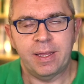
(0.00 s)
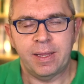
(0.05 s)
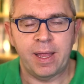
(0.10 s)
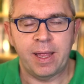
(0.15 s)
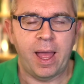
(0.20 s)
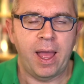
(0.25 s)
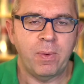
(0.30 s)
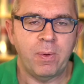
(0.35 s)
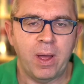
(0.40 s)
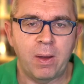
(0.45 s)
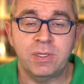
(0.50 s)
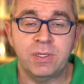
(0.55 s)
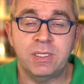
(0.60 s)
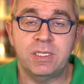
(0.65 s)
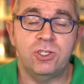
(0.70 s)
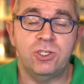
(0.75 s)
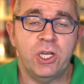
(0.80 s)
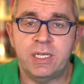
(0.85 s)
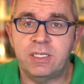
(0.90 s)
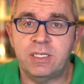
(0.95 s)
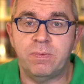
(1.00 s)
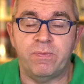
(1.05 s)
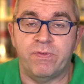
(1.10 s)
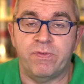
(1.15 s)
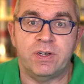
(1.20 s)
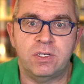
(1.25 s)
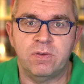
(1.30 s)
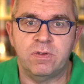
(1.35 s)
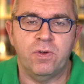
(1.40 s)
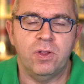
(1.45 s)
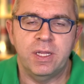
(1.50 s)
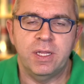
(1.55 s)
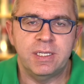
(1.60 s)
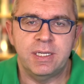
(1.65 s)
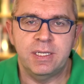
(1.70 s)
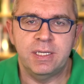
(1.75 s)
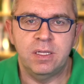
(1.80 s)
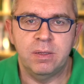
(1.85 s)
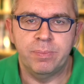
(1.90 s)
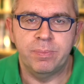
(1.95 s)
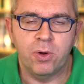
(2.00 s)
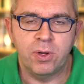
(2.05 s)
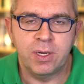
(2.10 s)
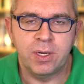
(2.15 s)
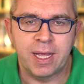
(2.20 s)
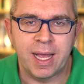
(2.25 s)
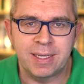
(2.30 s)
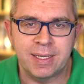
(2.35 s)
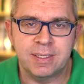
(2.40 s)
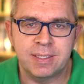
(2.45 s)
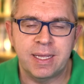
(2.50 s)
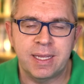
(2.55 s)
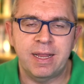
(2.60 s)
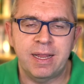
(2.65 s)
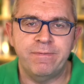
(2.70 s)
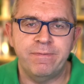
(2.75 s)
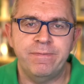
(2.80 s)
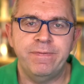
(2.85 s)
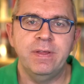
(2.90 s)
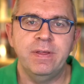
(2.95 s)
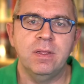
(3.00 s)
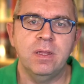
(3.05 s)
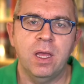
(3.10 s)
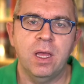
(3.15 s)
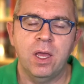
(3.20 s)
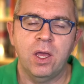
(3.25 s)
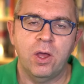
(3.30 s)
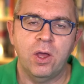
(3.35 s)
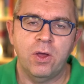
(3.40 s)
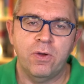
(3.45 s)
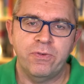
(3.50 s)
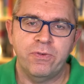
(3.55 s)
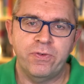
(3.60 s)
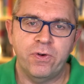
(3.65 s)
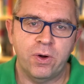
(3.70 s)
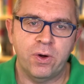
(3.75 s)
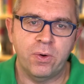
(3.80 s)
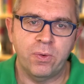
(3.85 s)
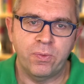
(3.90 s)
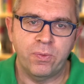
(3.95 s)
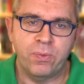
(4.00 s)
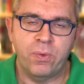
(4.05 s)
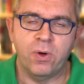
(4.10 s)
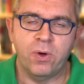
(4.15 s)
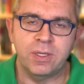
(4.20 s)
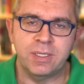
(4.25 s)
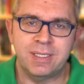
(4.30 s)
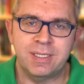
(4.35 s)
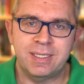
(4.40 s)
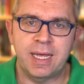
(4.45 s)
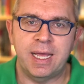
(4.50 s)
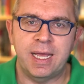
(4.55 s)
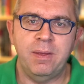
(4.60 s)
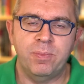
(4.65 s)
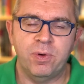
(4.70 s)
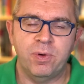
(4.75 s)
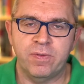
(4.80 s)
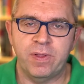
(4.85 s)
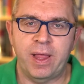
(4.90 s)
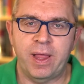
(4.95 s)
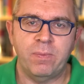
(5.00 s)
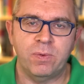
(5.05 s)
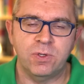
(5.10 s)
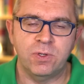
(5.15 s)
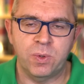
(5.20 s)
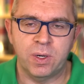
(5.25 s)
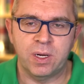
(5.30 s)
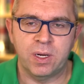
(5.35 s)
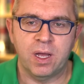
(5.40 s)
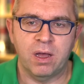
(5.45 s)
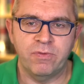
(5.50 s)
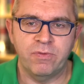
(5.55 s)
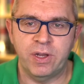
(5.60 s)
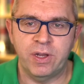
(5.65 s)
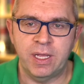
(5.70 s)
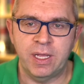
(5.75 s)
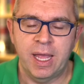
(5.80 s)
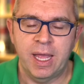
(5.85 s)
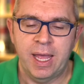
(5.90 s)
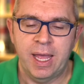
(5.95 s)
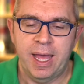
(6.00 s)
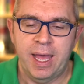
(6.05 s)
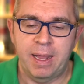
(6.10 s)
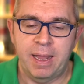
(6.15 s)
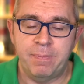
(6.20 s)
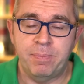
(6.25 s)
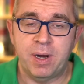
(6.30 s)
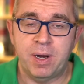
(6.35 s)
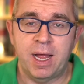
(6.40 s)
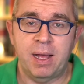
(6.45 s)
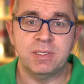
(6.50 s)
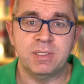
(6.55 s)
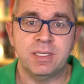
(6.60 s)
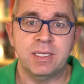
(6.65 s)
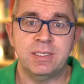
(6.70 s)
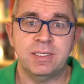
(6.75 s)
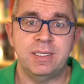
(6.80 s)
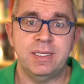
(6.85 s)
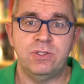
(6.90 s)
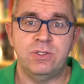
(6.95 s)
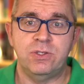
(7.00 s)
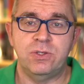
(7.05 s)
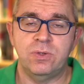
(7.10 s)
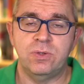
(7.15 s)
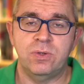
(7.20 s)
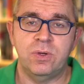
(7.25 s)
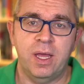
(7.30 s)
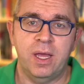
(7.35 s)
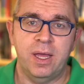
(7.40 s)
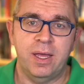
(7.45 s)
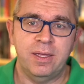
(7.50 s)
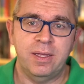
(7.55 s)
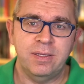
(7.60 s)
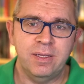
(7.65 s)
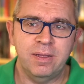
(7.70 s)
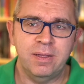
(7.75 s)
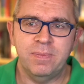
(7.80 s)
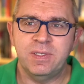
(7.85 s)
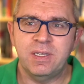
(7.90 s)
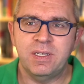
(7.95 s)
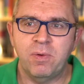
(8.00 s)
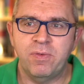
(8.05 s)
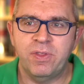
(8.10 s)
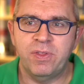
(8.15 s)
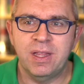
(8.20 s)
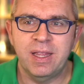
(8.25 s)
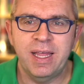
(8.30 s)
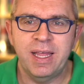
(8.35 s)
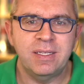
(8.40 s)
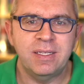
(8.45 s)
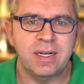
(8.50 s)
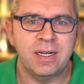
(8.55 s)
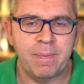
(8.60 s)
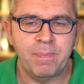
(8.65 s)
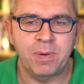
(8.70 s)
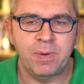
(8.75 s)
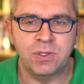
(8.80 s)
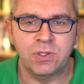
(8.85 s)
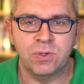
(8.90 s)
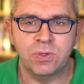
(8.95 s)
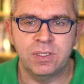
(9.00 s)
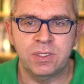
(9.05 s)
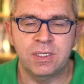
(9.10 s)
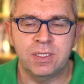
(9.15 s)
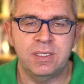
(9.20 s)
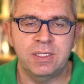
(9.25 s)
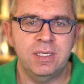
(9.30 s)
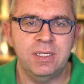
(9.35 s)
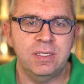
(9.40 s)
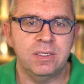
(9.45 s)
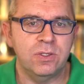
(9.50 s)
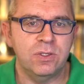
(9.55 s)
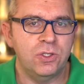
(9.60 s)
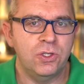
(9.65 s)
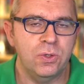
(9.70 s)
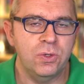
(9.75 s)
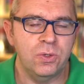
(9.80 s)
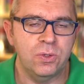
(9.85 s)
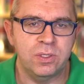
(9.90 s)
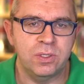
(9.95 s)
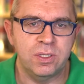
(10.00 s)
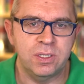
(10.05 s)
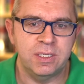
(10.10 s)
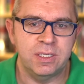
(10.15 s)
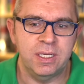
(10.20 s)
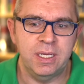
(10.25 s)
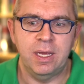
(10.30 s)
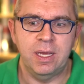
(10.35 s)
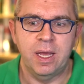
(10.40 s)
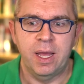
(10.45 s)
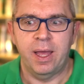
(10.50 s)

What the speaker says: I would suggest, first of all, listening to the podcast and getting a feel for what type of language we're covering, and perhaps listening to some of the later episodes in Season 2 to see,